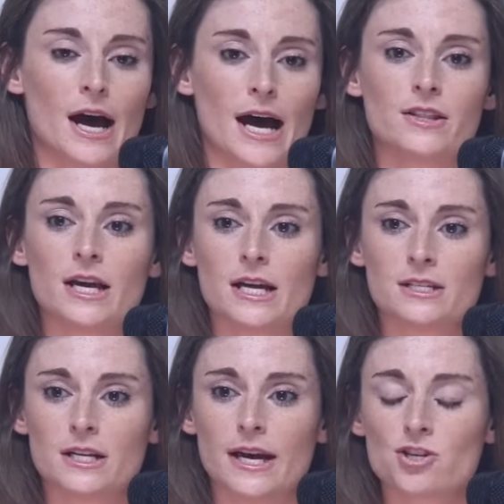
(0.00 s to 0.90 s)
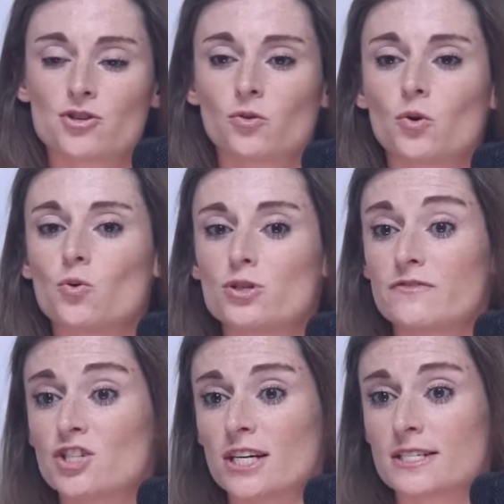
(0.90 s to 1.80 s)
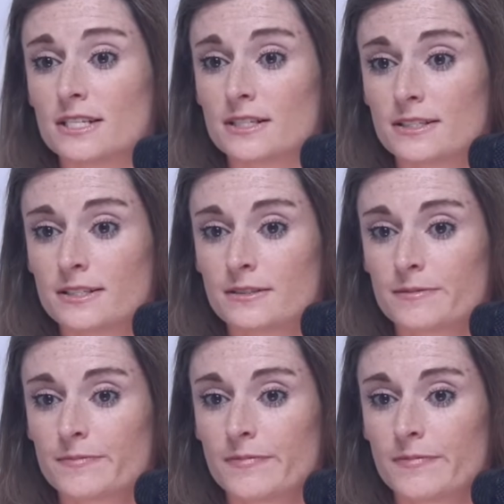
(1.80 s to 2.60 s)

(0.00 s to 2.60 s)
and the International Court of Justice.